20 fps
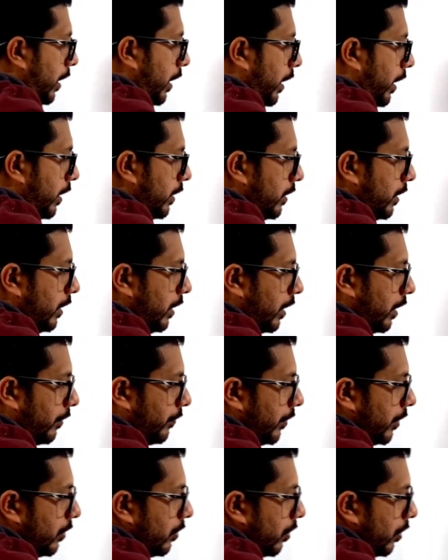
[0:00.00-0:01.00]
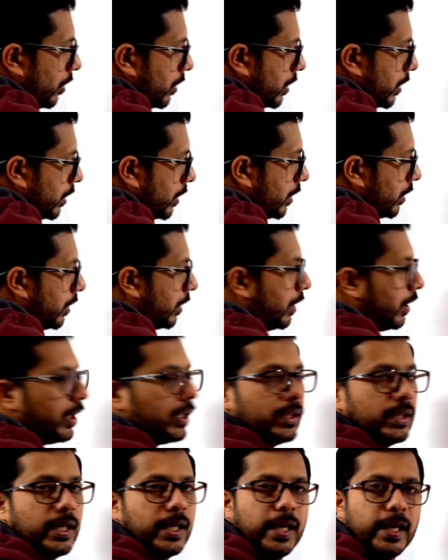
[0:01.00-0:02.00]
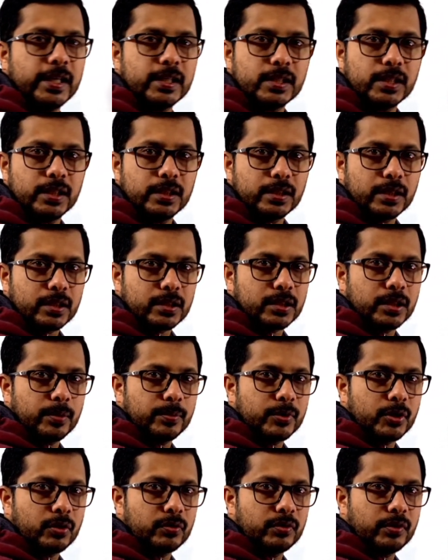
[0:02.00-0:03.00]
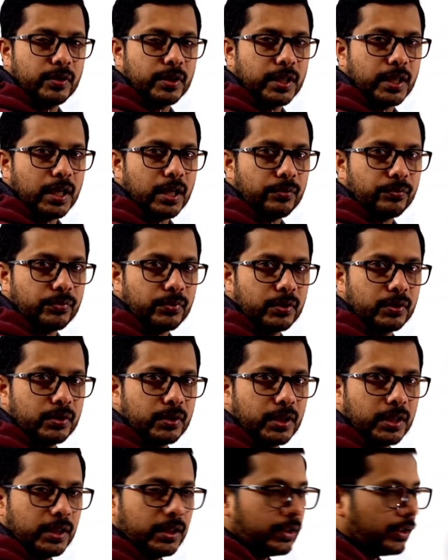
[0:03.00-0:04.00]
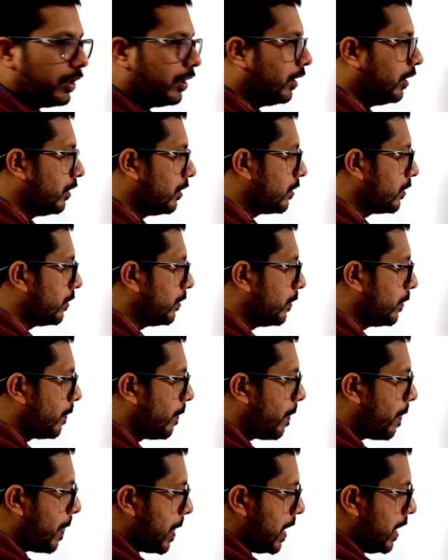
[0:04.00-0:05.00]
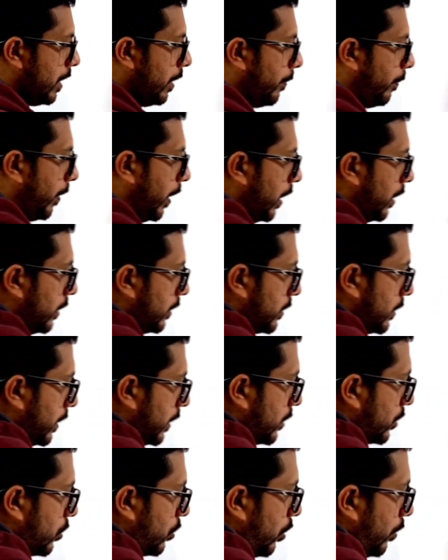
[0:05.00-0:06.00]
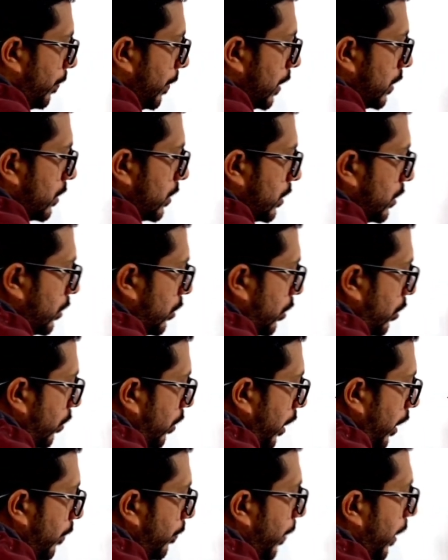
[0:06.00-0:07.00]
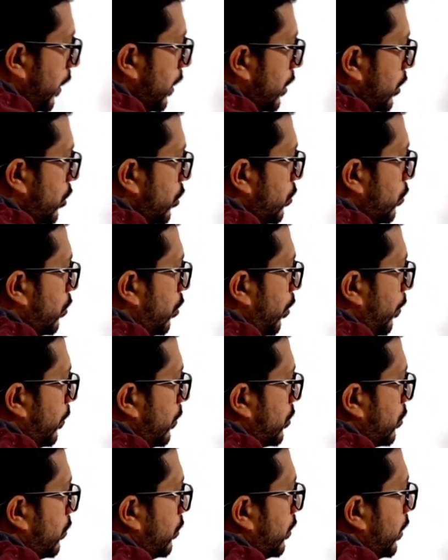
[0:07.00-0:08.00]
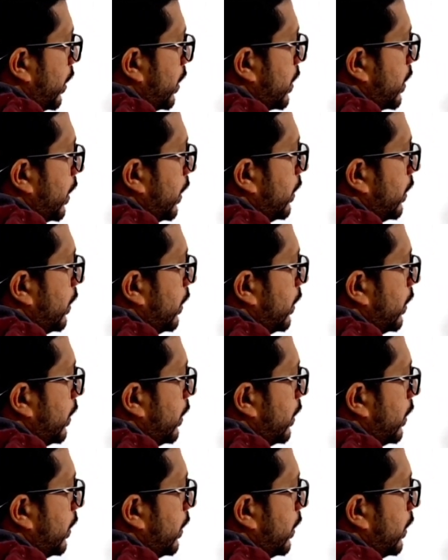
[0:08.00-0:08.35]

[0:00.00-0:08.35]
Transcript: and here we got the x-intercepts of the graph. Okay, so my 6 comma 0 and minus 2 comma, so let's say